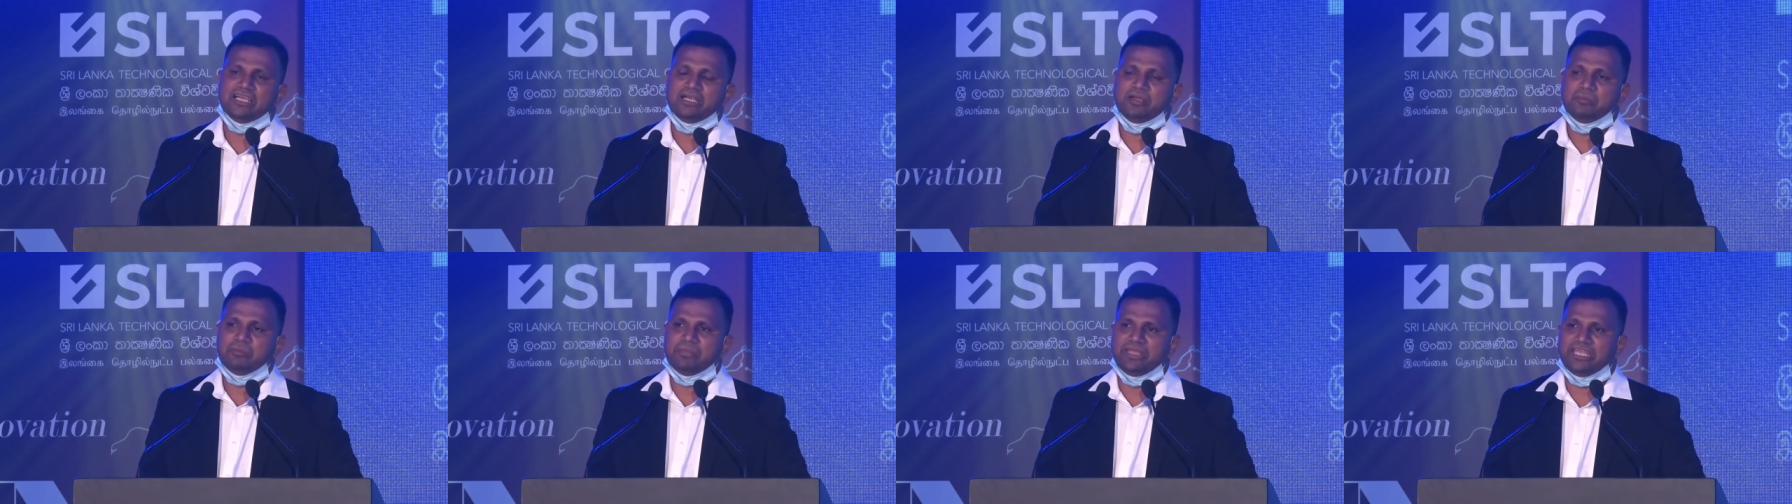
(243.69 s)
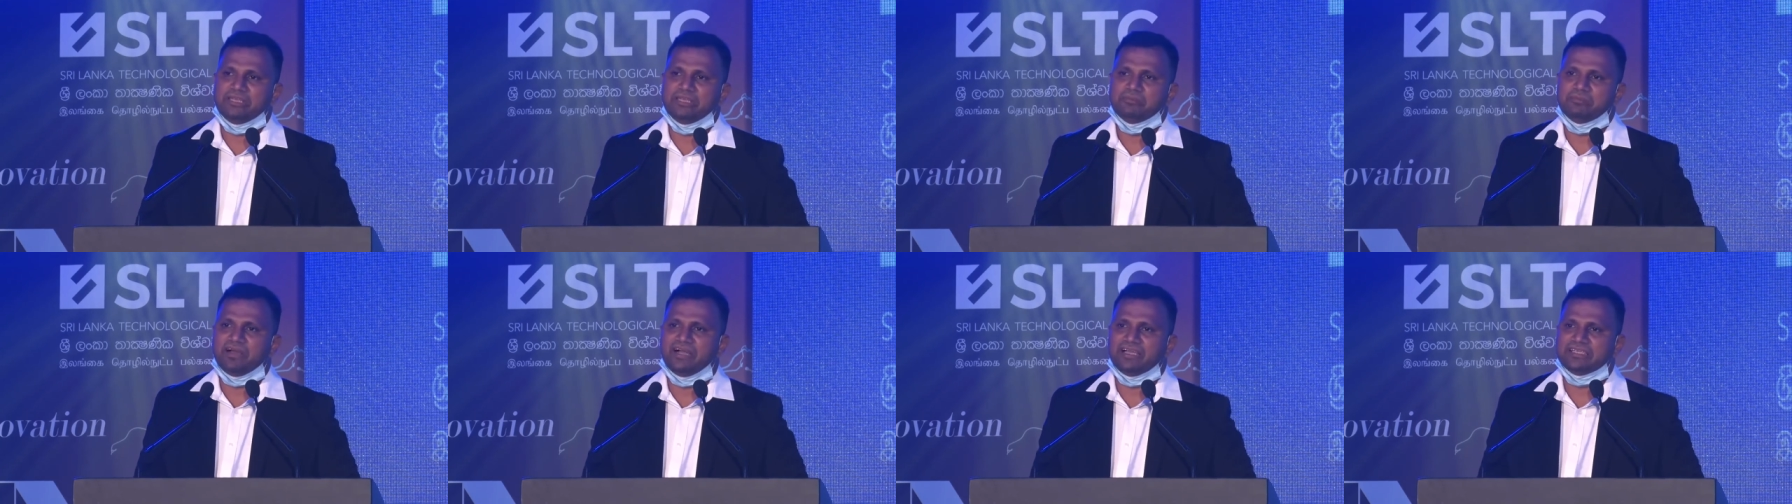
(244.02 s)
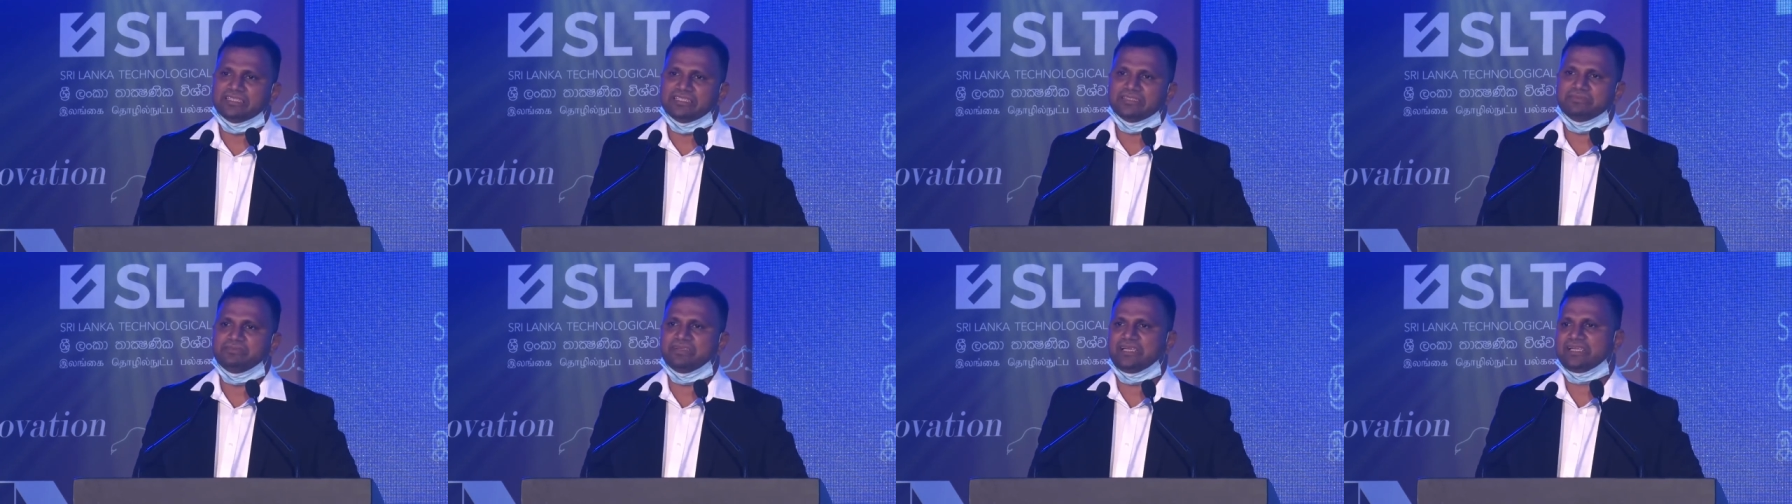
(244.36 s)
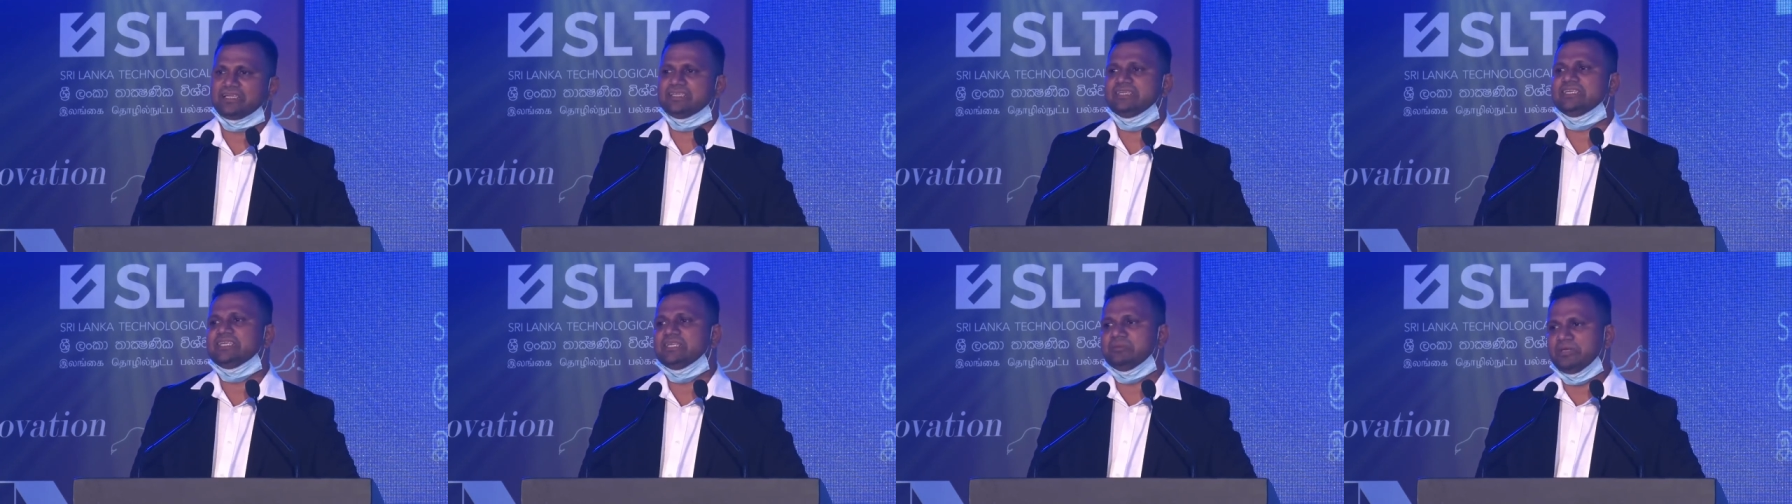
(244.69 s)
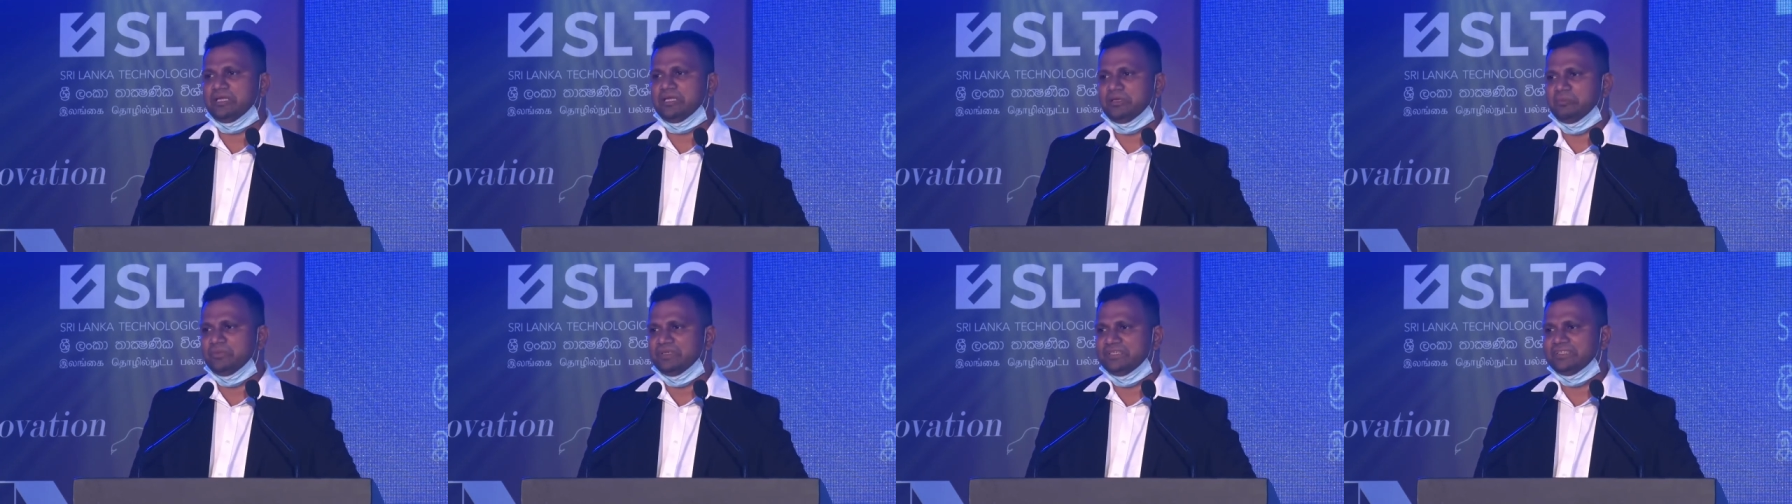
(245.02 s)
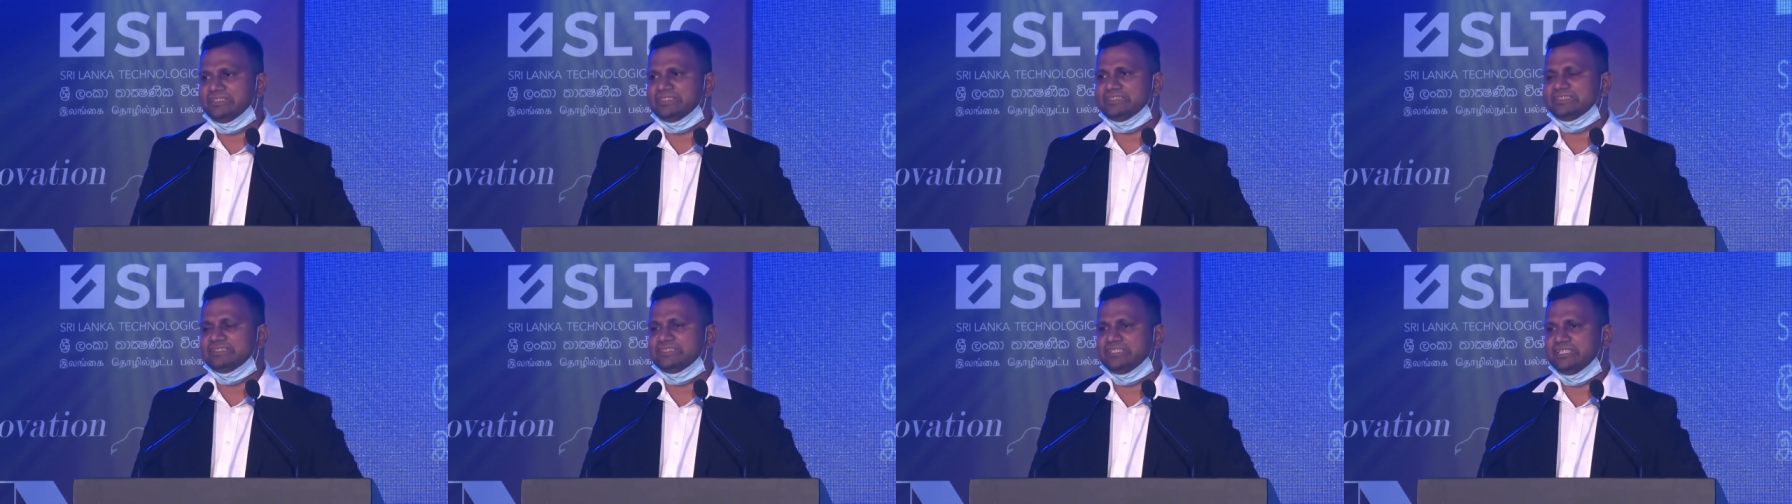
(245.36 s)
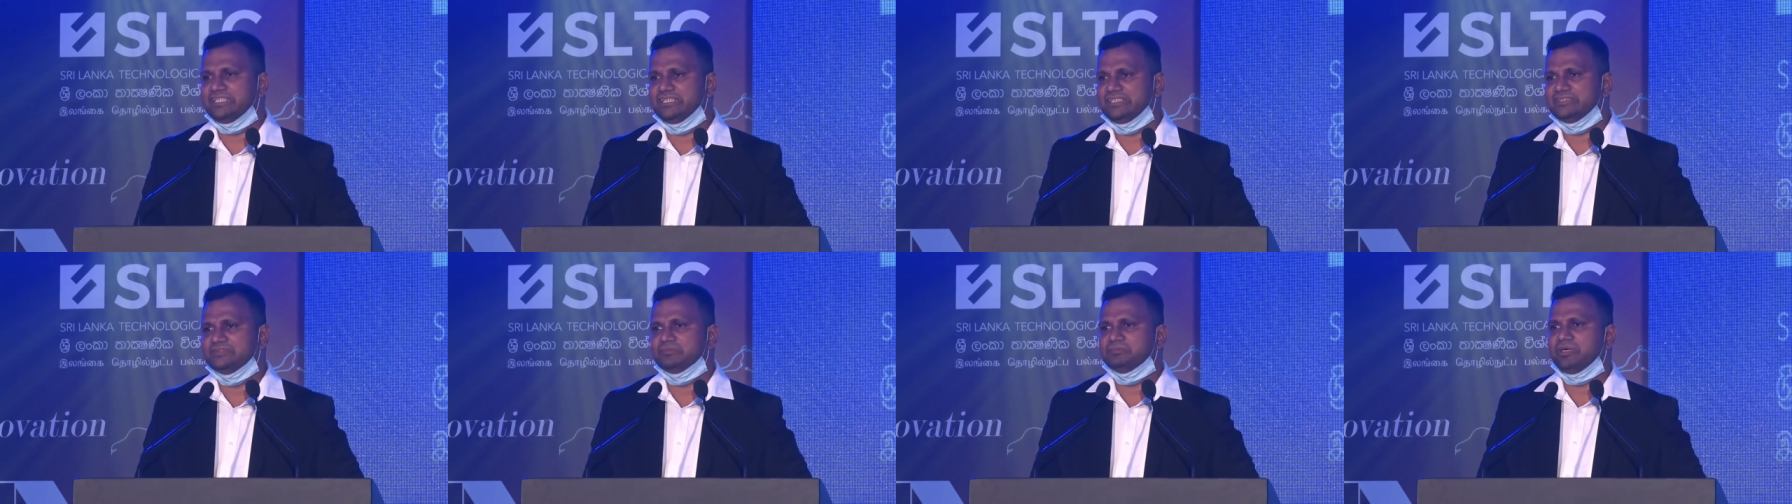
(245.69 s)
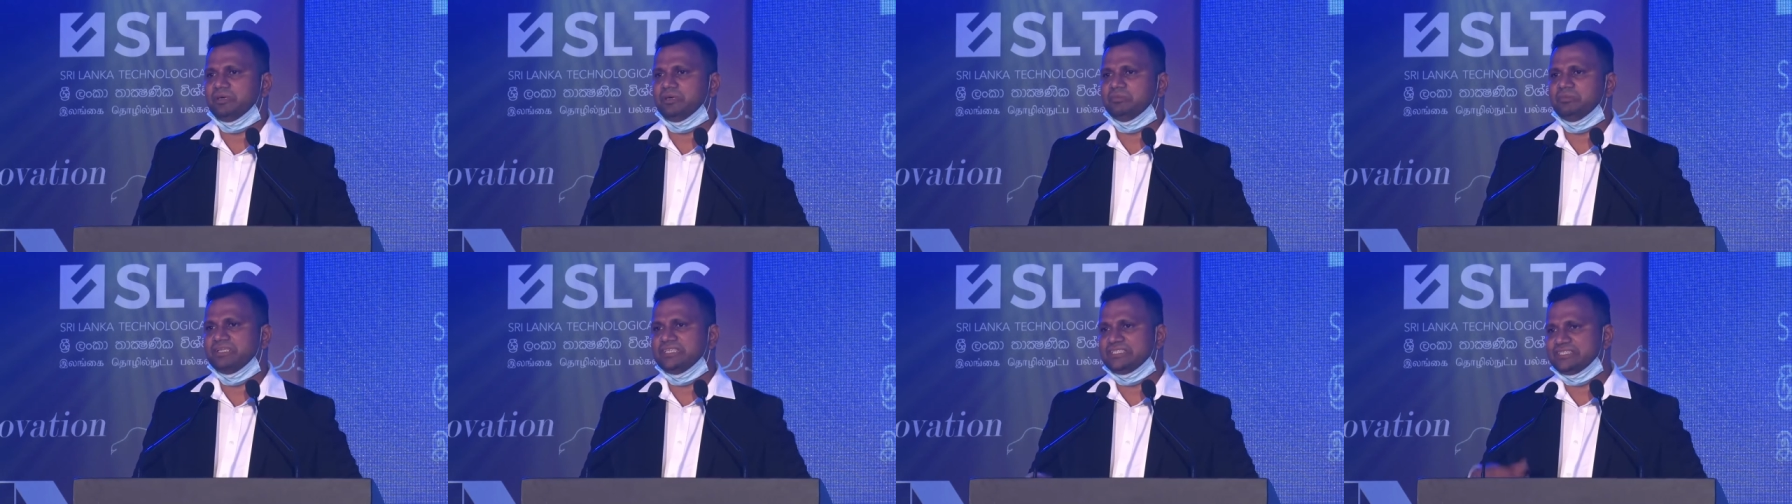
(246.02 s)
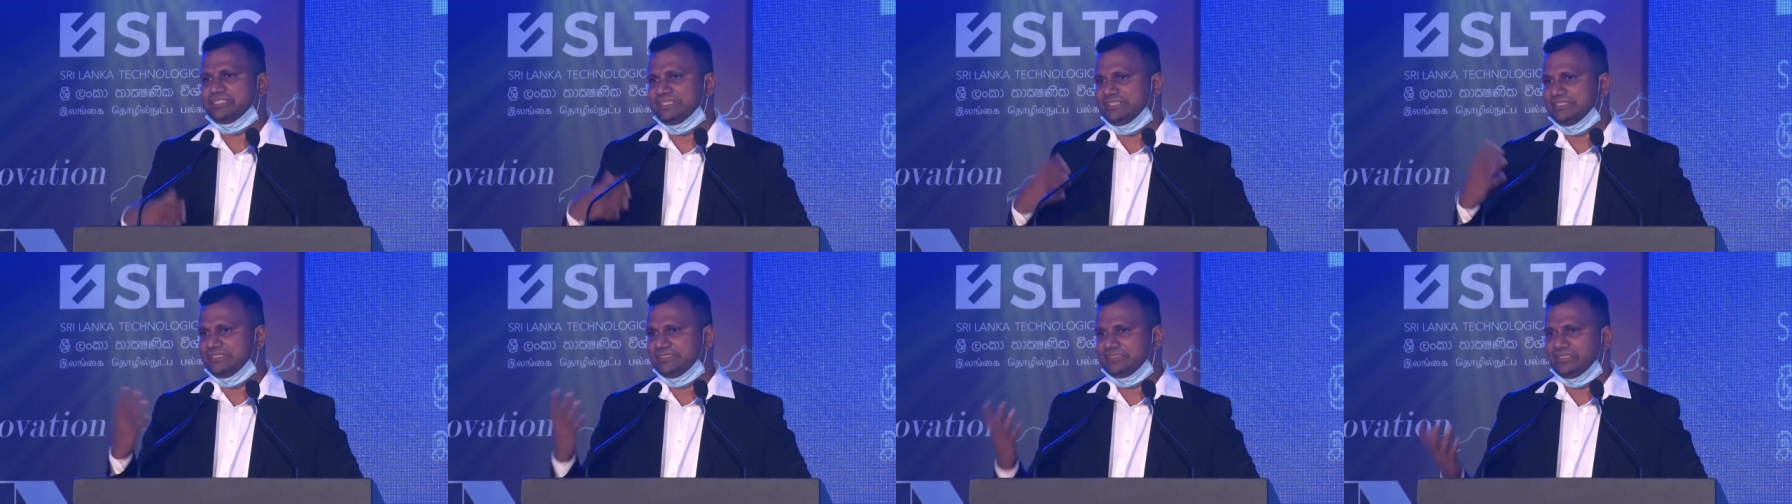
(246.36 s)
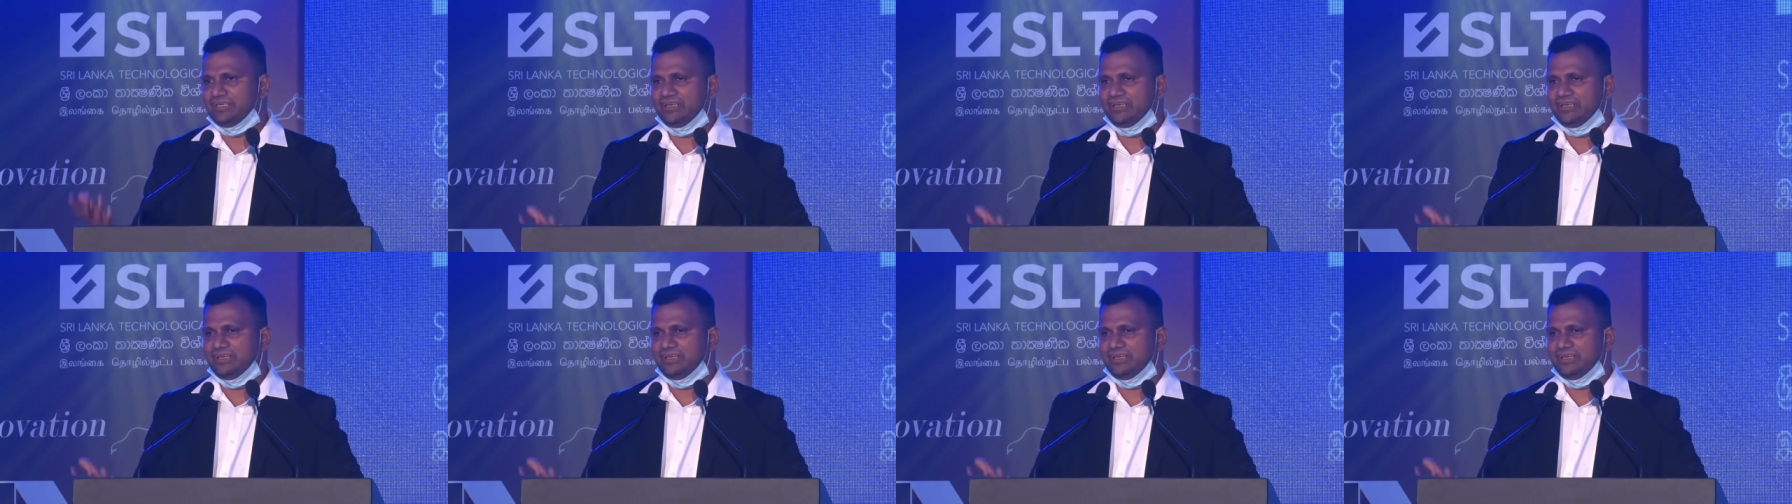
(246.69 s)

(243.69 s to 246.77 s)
made by the faculty members in publishing